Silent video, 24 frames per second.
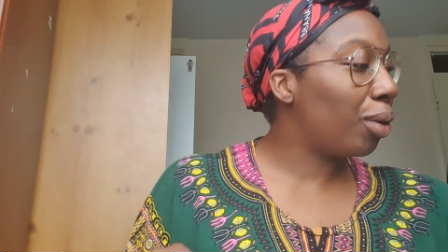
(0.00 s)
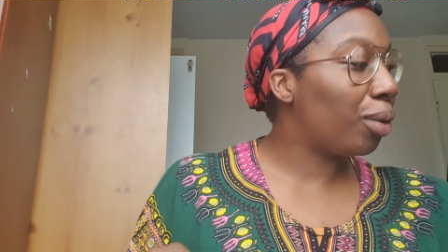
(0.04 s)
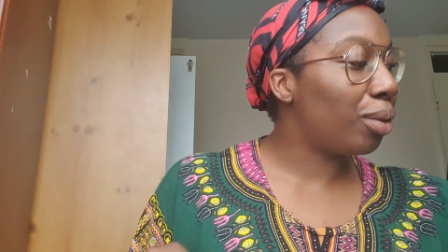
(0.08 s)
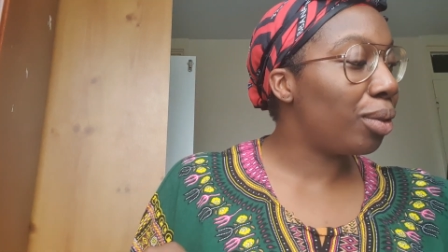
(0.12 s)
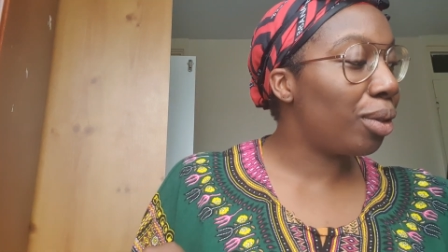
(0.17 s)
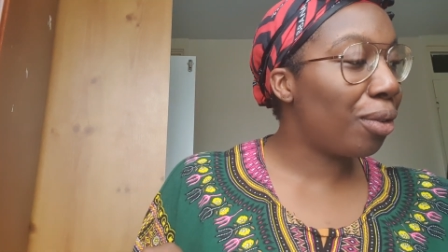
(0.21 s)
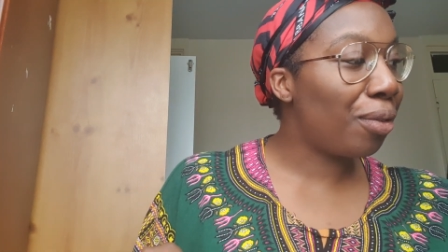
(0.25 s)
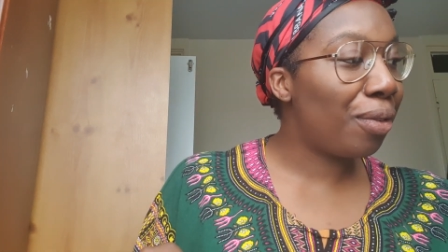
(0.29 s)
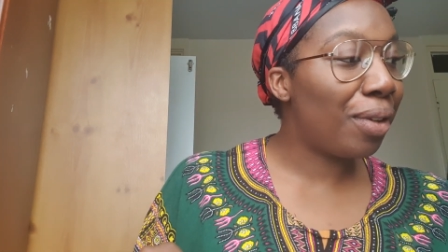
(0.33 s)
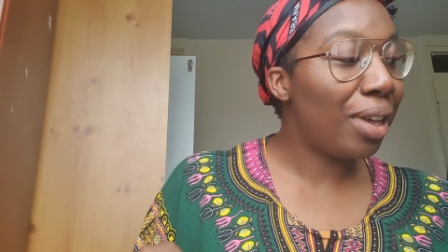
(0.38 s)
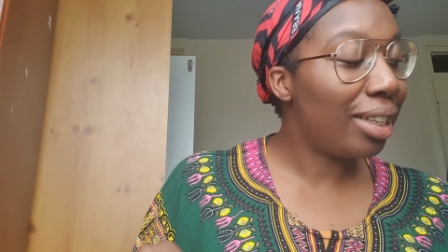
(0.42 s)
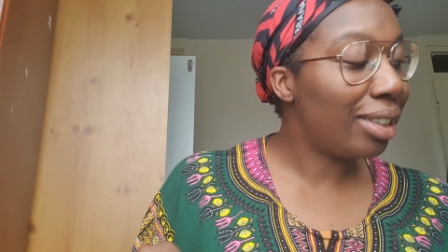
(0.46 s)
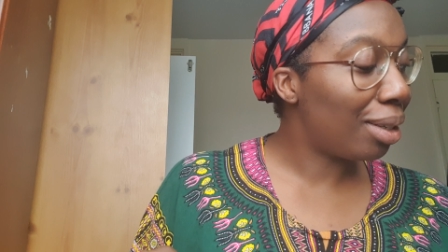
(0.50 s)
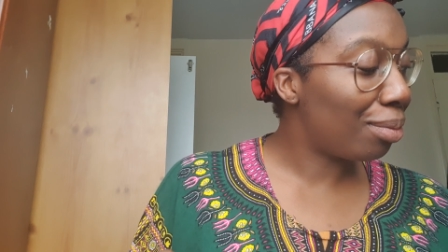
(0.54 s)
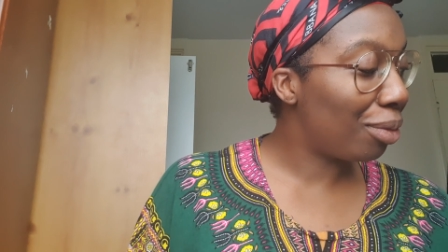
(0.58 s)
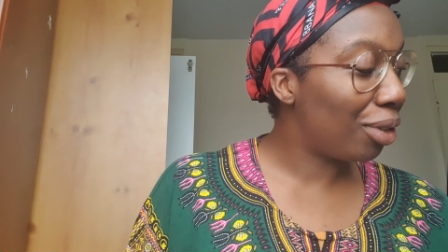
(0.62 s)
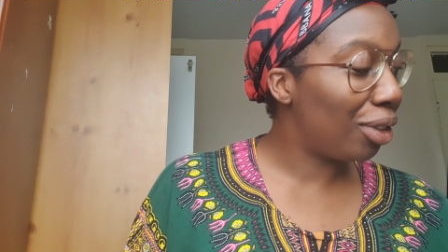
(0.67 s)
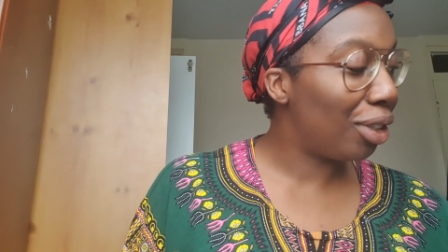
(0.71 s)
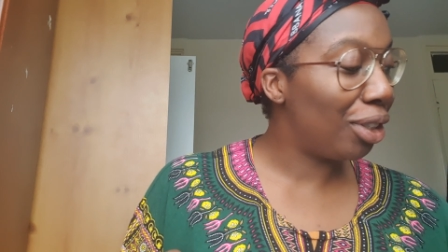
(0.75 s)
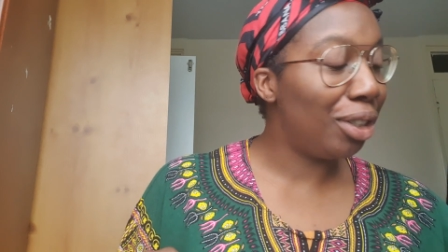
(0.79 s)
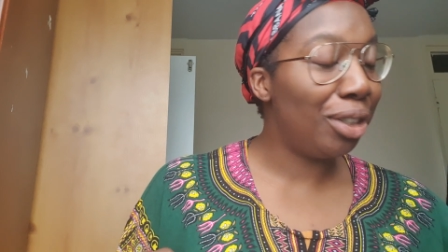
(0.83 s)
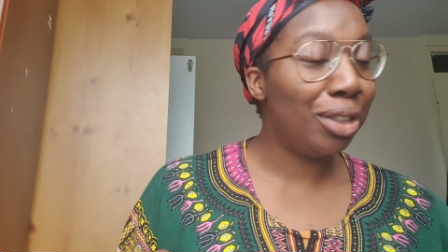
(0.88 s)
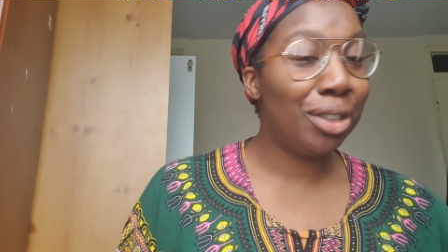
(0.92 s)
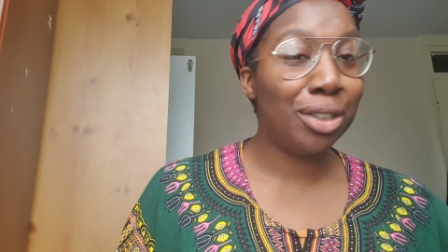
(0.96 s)
the things I'm going
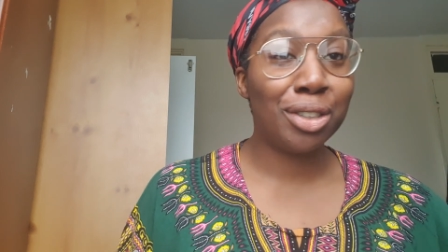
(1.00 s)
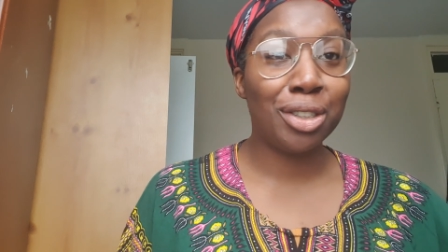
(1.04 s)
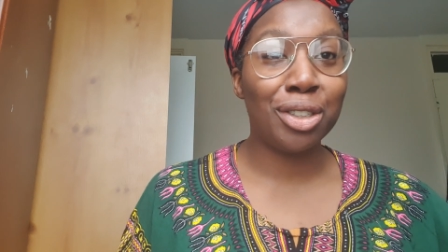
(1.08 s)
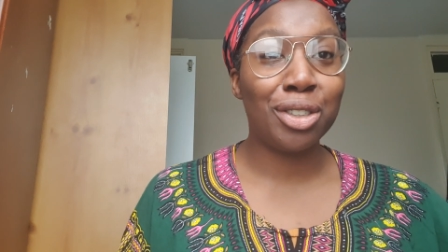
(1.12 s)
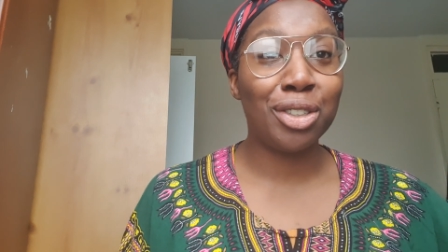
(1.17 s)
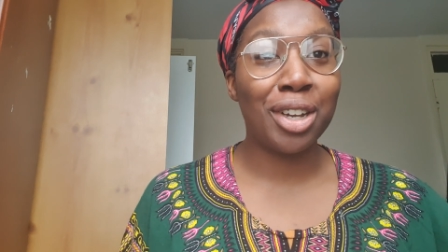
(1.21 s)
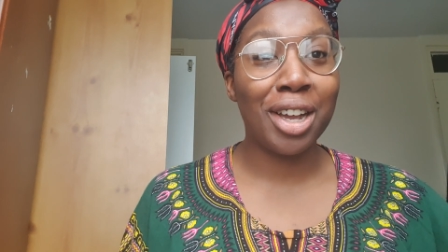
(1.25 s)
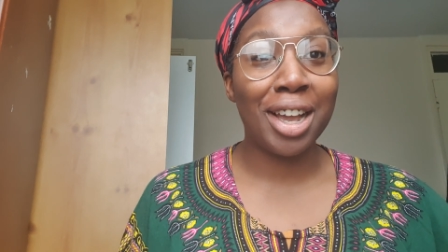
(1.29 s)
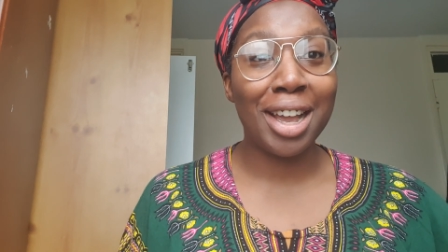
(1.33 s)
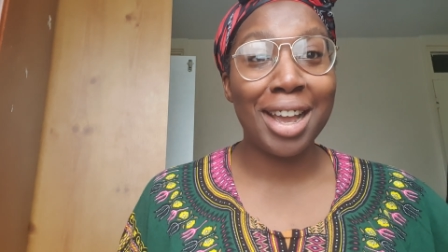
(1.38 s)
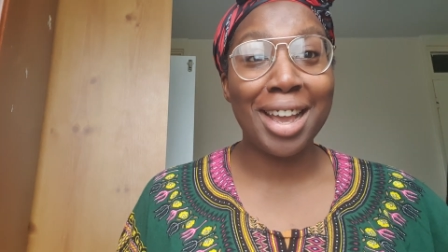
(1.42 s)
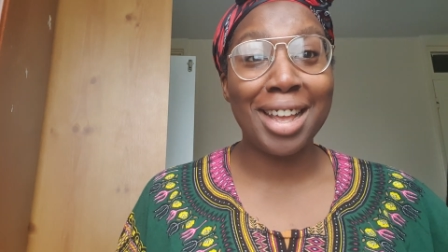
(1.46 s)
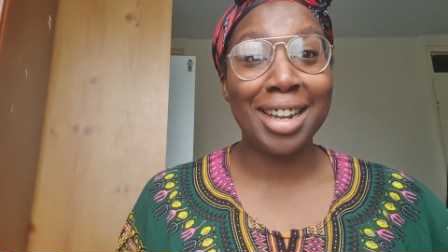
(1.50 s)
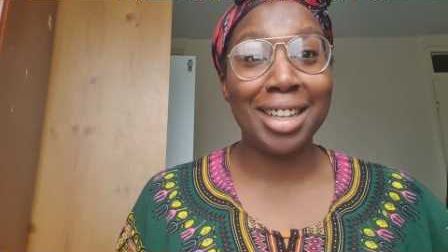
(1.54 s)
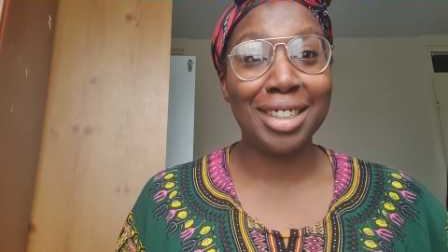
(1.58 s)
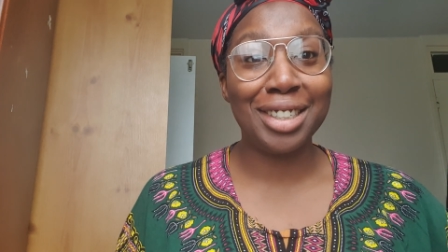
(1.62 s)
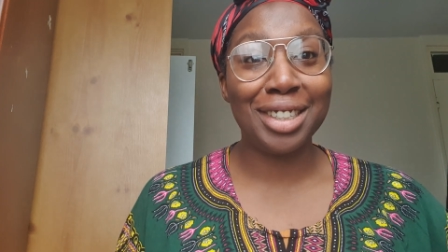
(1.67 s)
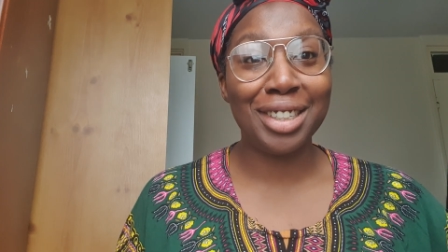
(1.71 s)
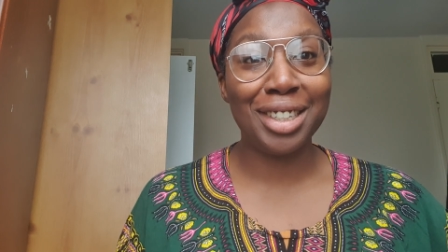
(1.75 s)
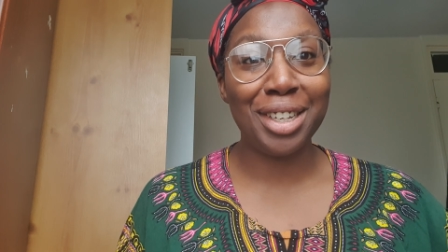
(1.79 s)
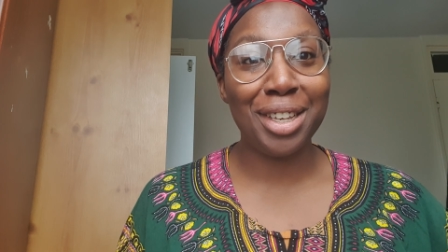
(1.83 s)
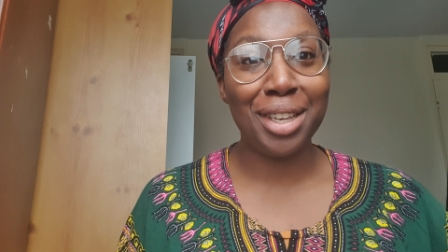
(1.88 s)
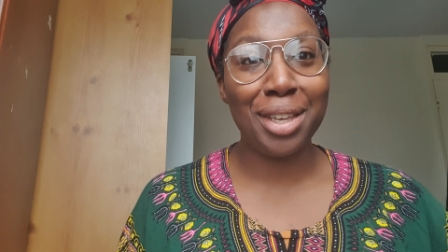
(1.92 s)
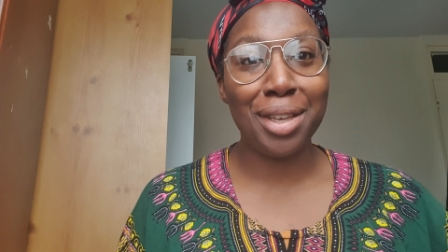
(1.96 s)
to use to try and
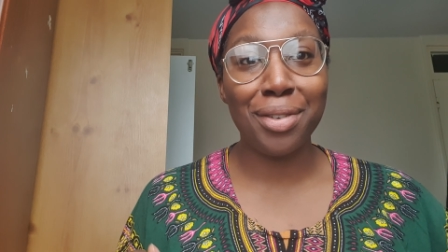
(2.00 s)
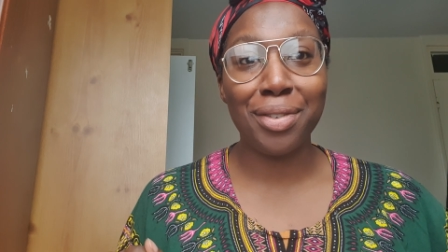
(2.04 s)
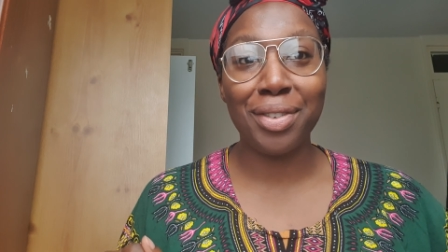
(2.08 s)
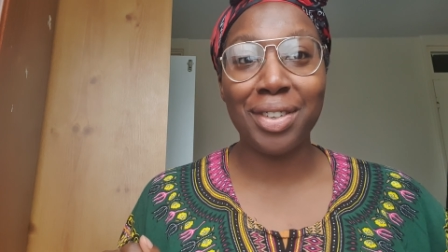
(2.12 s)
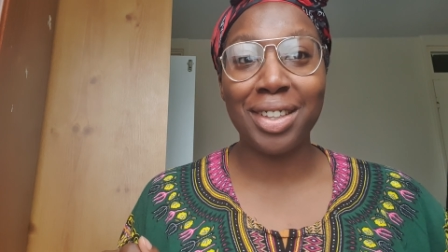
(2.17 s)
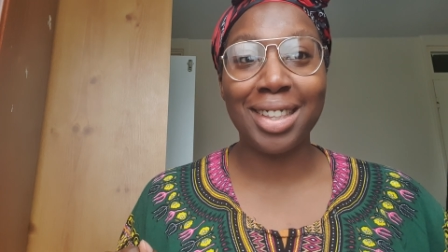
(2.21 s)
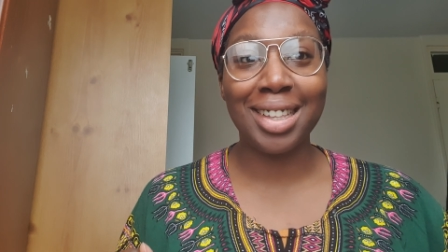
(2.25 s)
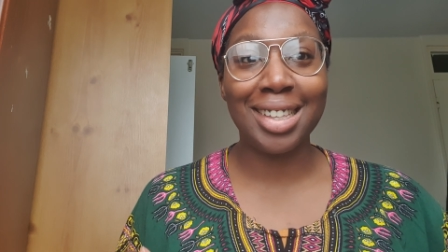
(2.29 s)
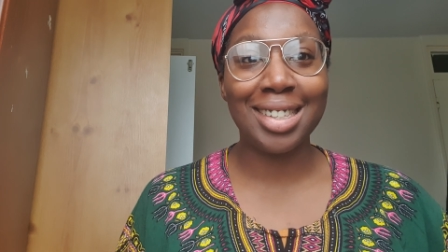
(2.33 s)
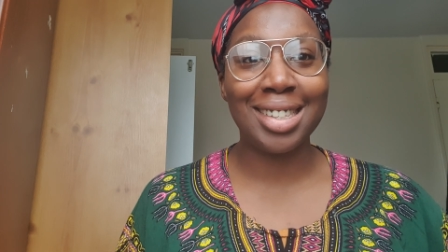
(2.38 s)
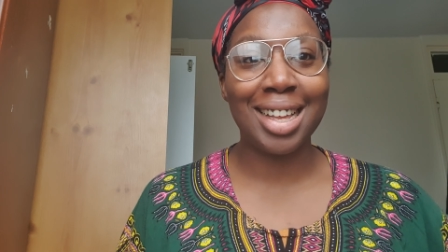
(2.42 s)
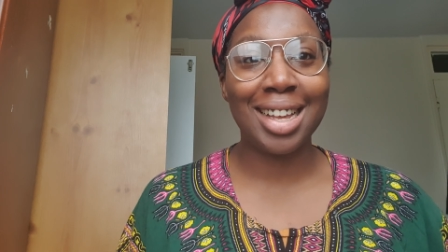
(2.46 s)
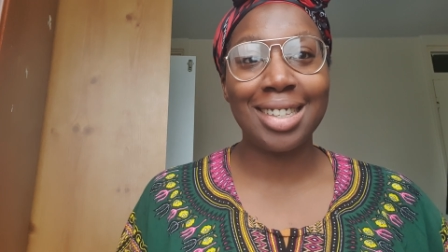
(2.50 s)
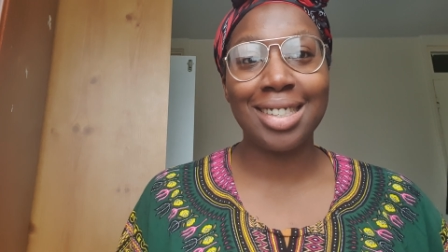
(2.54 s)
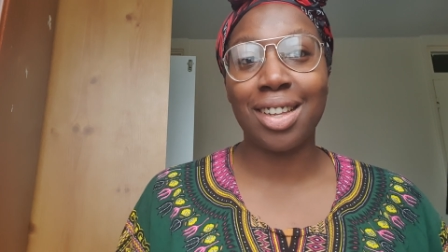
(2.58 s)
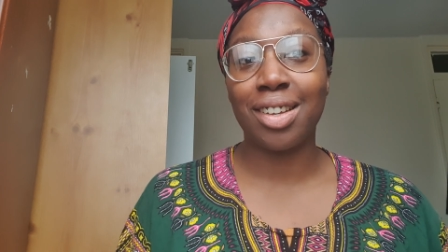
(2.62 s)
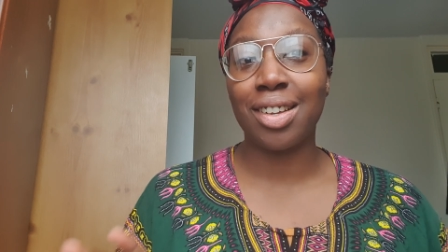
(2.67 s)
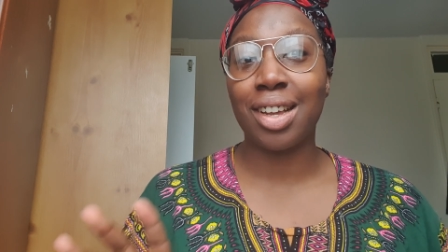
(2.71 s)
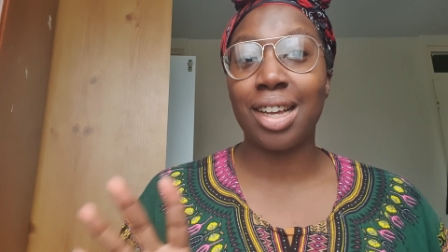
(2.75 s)
achieve this hairstyle,